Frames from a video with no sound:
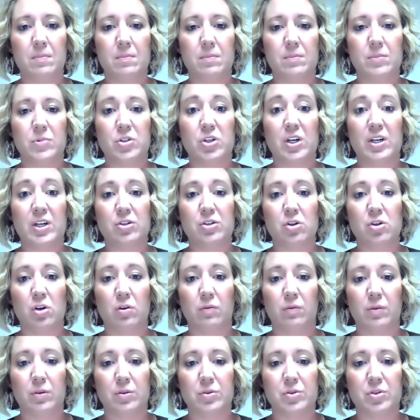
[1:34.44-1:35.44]
change
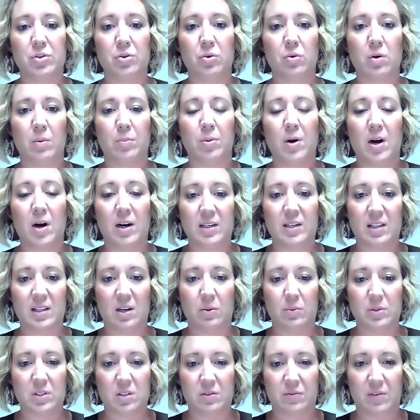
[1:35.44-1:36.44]
over to a product that
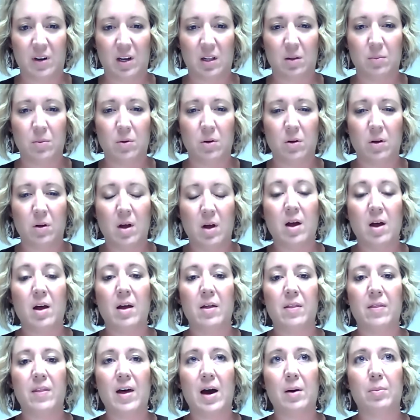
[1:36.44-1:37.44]
was available.
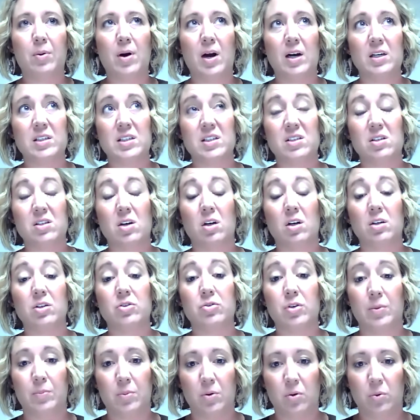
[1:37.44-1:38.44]
That product is called
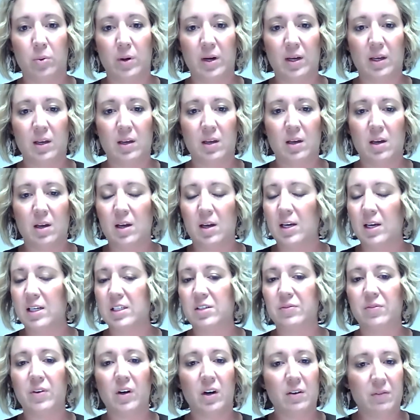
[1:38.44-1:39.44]
Triple Quick. It's
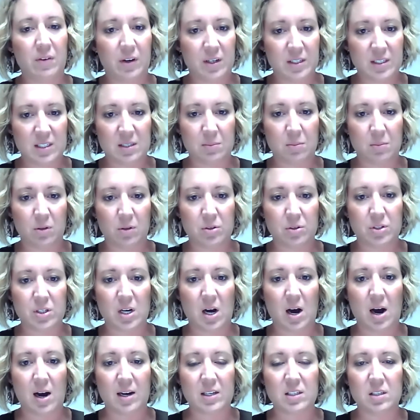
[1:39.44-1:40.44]
very, very similar to
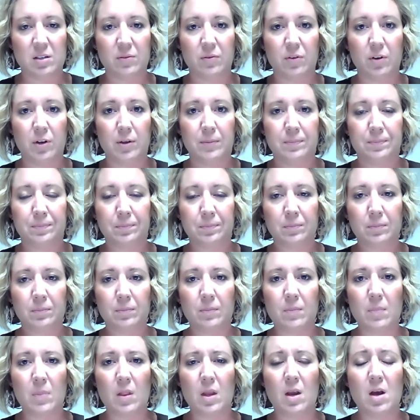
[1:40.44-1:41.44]
Oxiver.
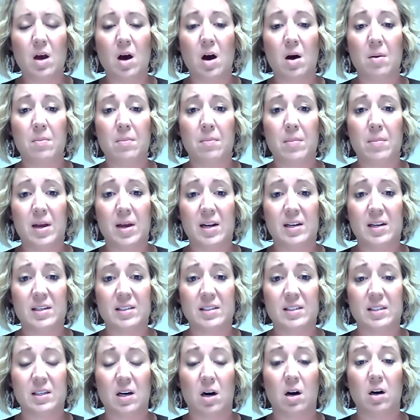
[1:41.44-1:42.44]
It
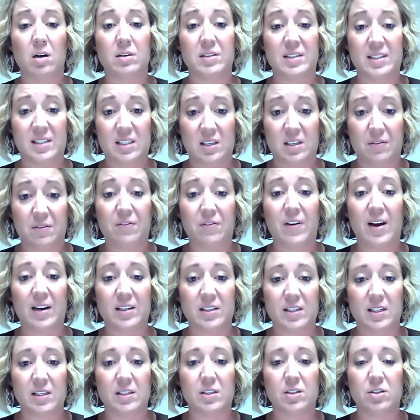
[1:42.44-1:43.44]
is our
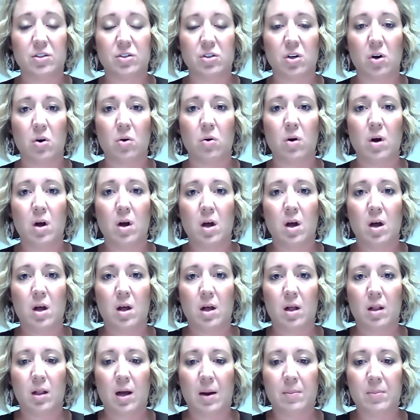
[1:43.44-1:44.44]
disinfectant. So
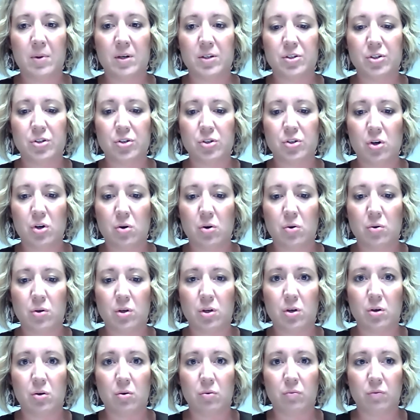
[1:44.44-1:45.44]
I'm going to show
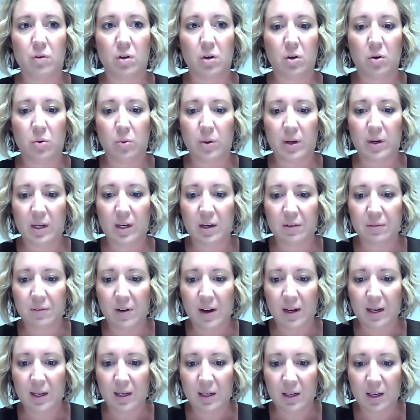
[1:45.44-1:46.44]
you real quick if I
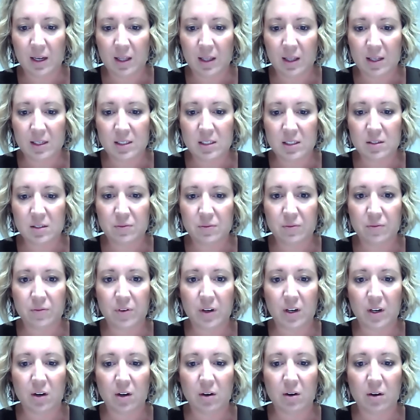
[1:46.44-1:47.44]
can get this
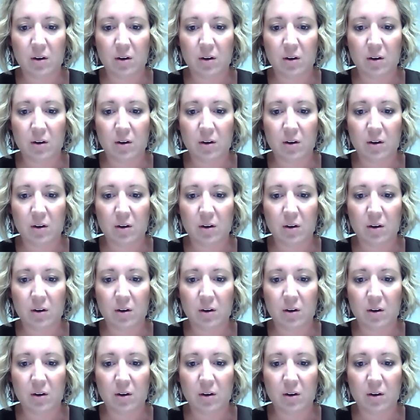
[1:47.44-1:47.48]
figured